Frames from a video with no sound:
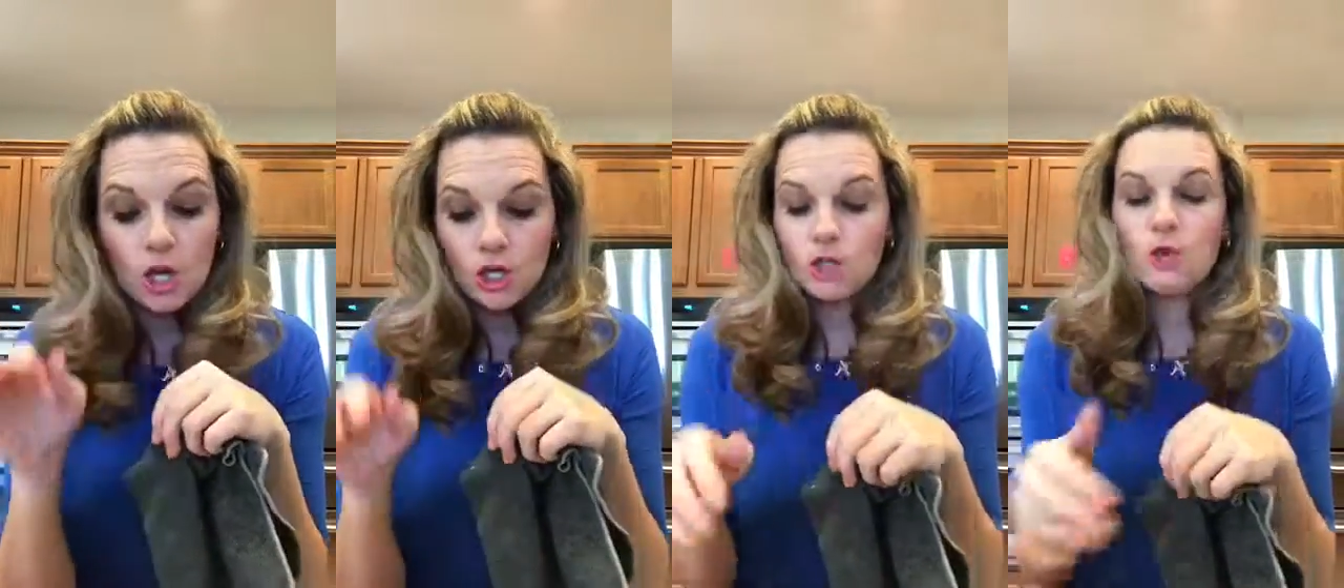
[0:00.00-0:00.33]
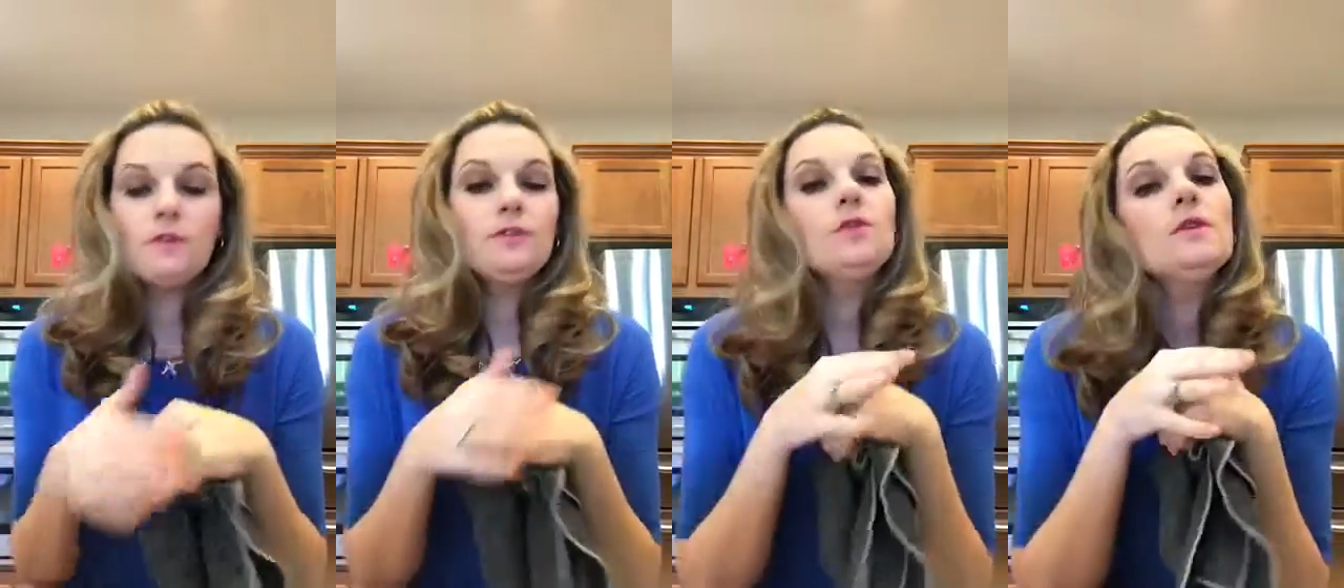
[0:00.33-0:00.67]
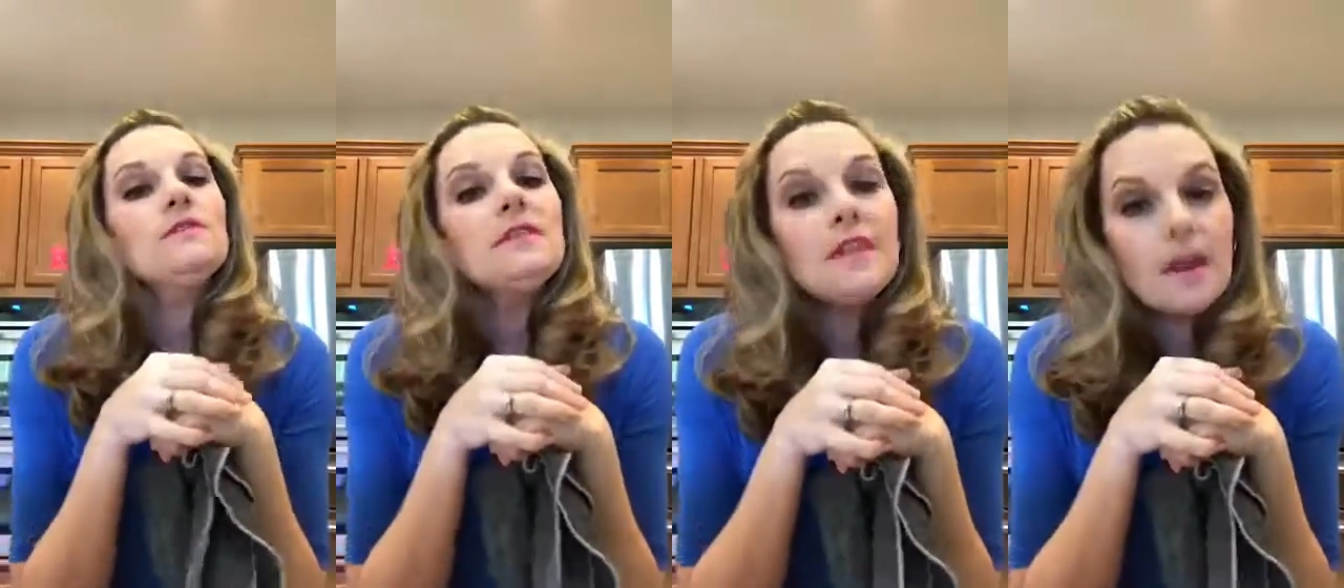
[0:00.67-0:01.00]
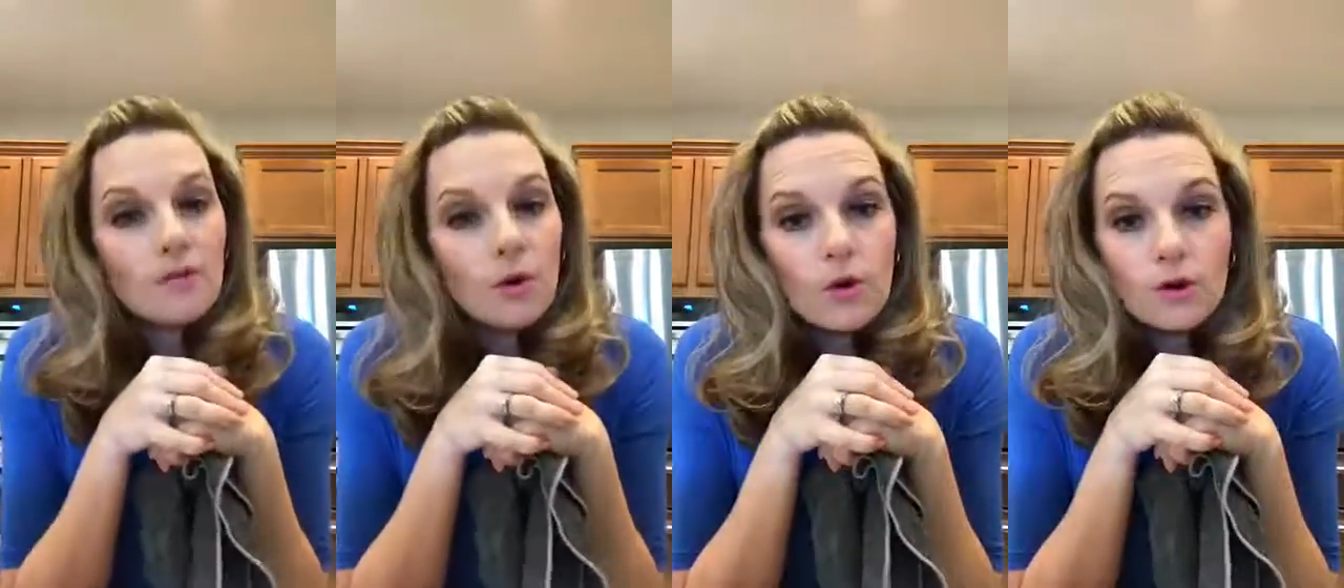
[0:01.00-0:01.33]
So if you have
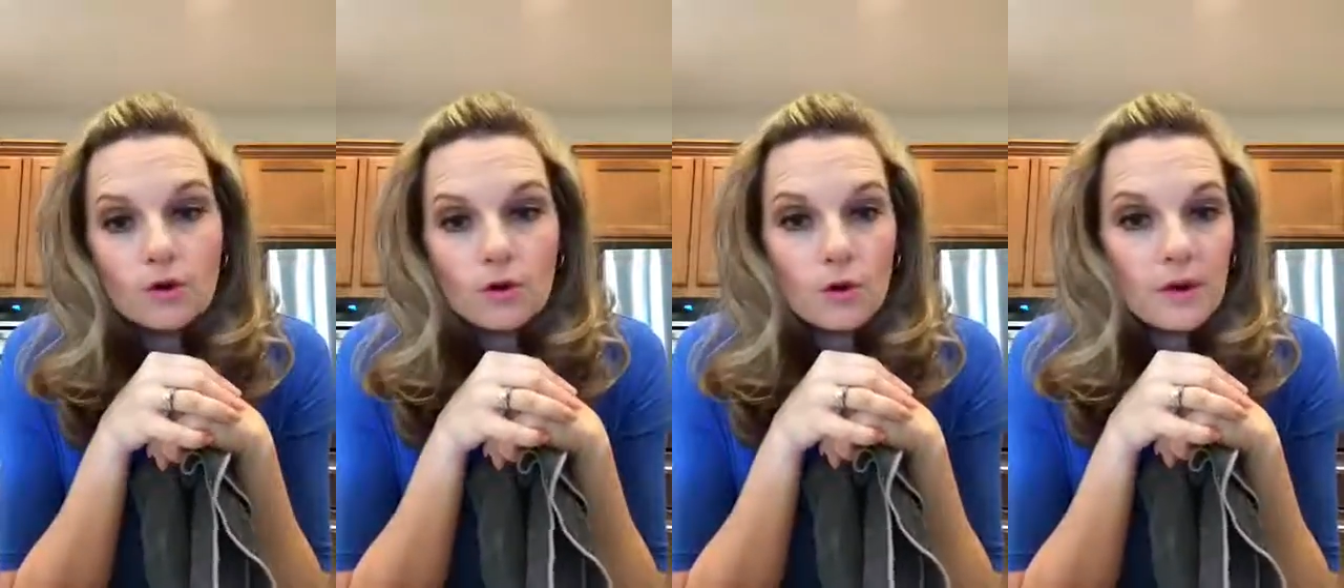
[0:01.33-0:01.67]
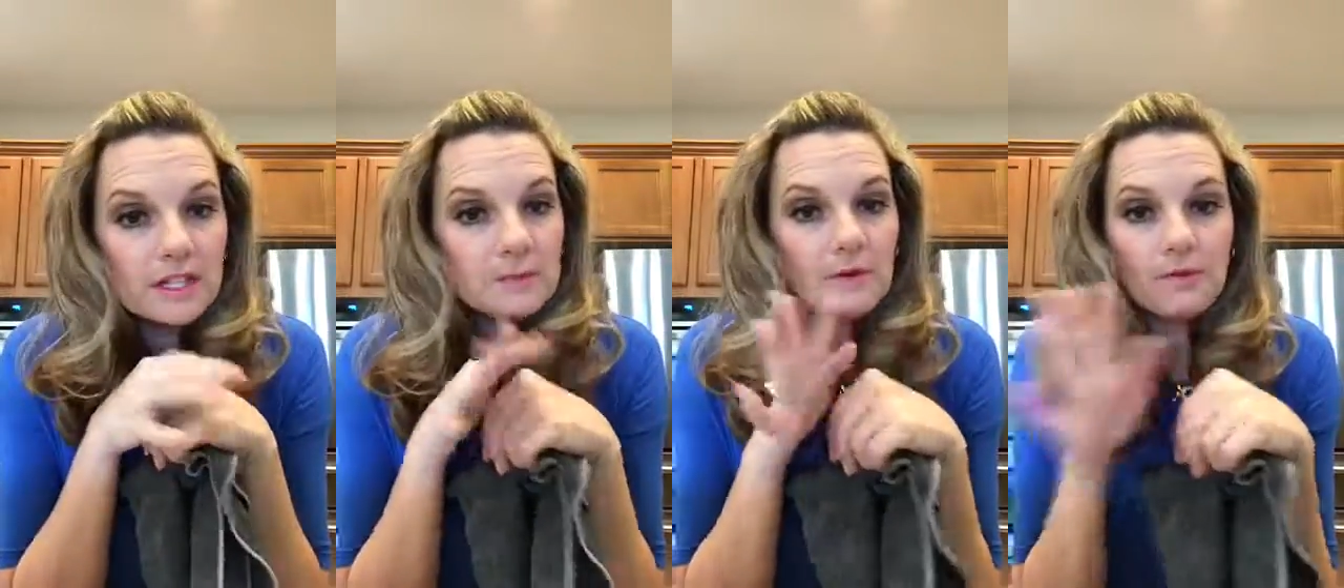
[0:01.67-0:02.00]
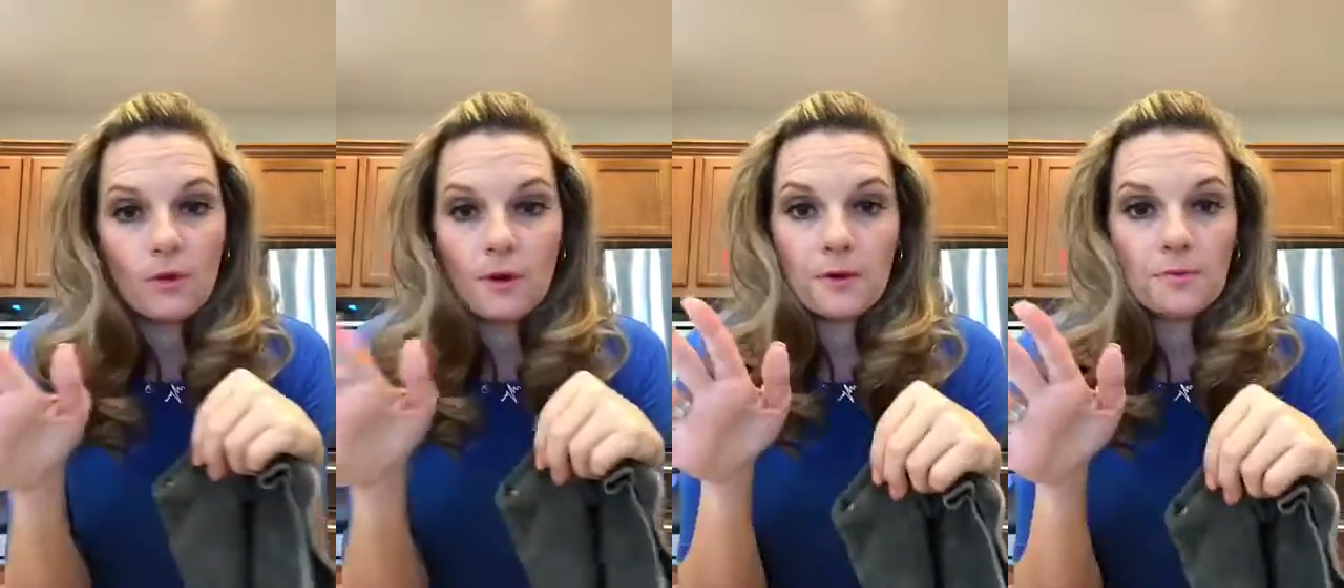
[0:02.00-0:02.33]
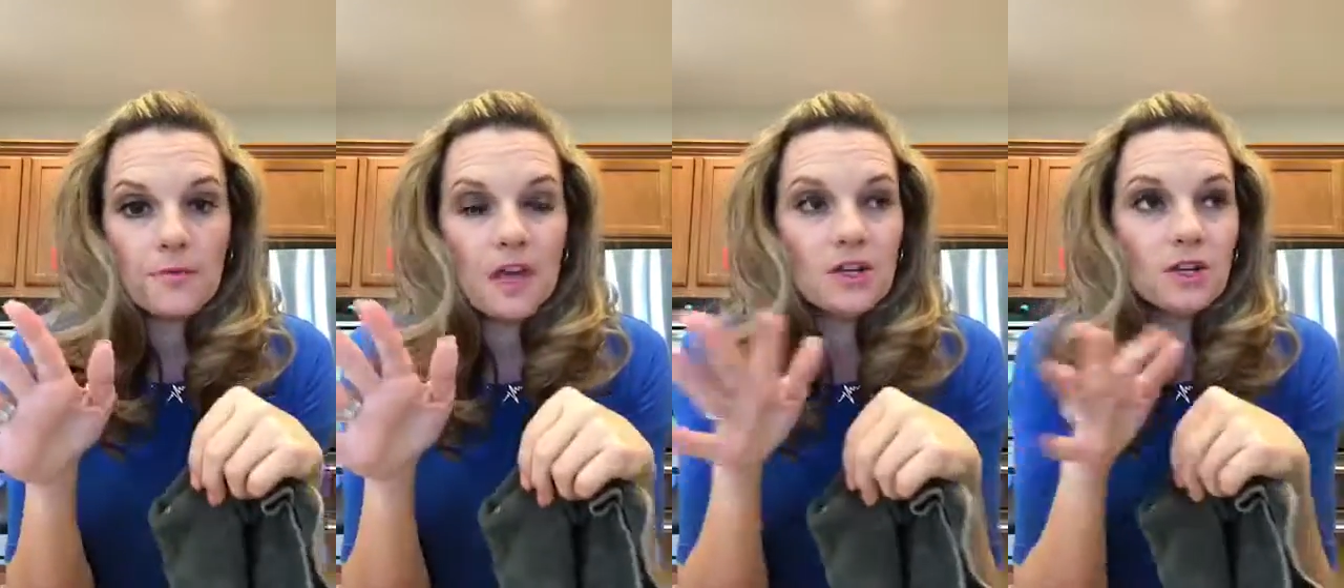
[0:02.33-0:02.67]
never heard of Norwex before
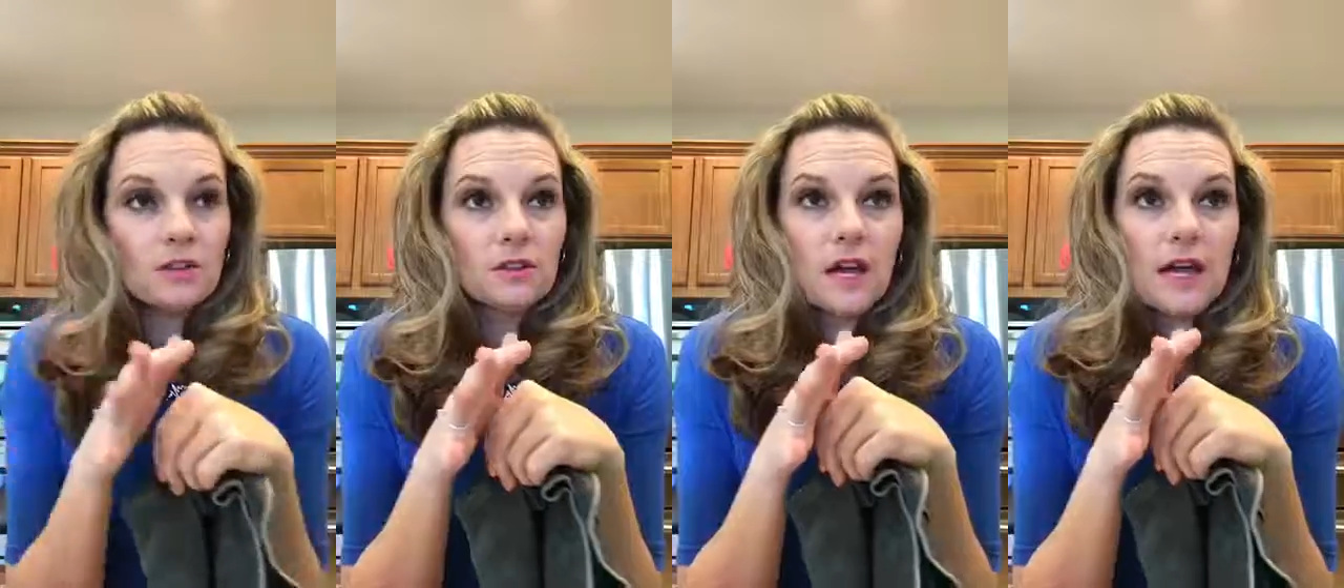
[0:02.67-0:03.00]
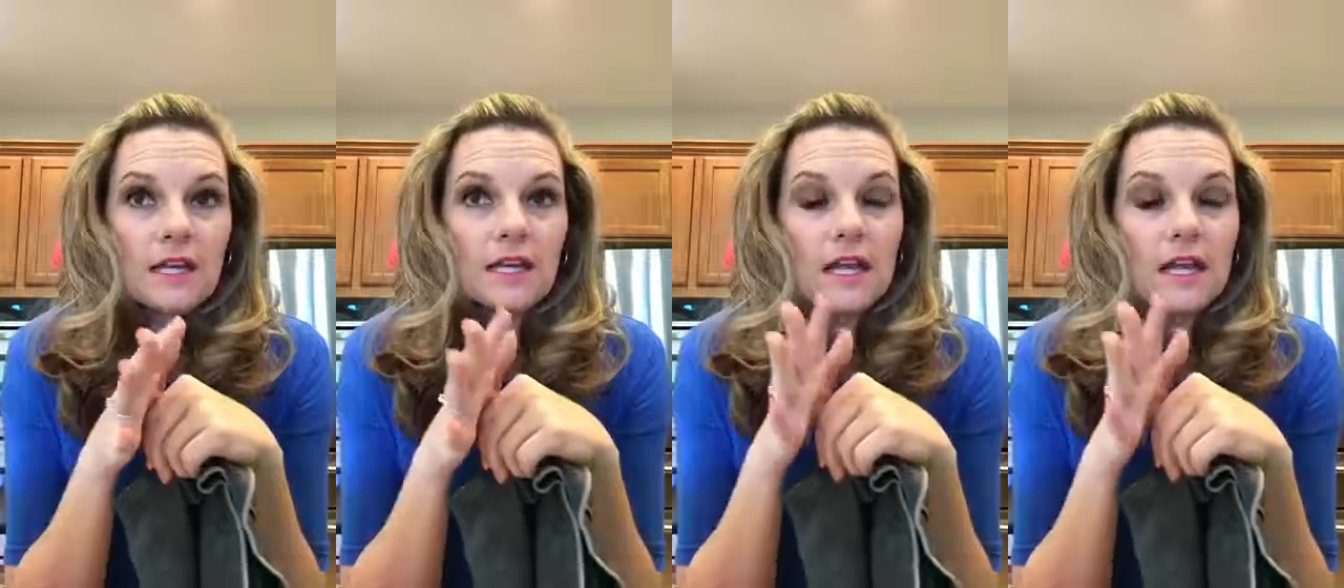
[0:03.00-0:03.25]
and you're like,